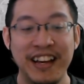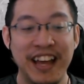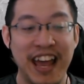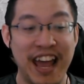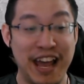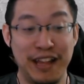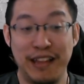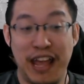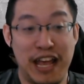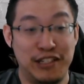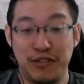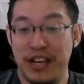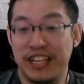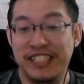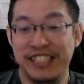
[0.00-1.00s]
And as
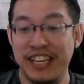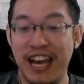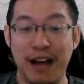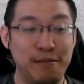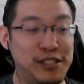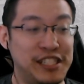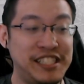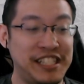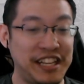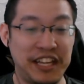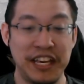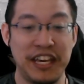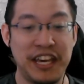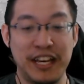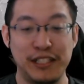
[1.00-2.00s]
you can see, I'm just
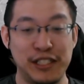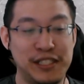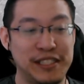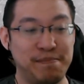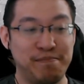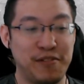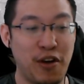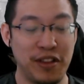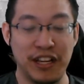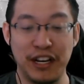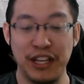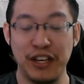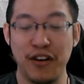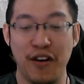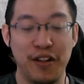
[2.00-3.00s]
sitting here, just
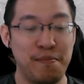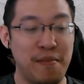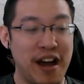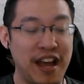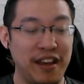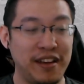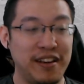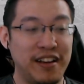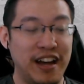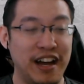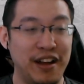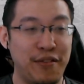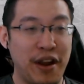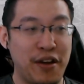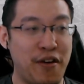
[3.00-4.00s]
turning on my
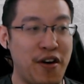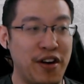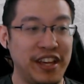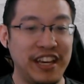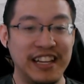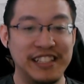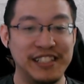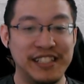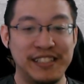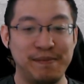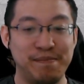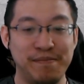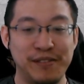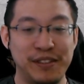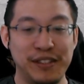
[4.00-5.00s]
recording and just
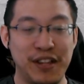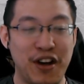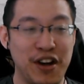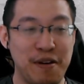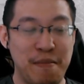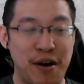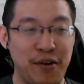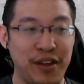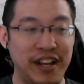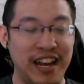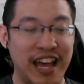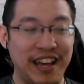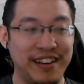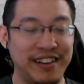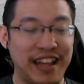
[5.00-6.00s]
talk about it
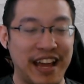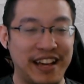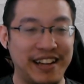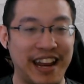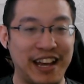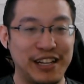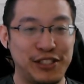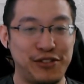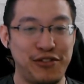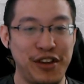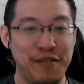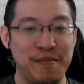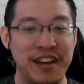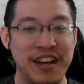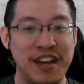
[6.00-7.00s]
like a stream.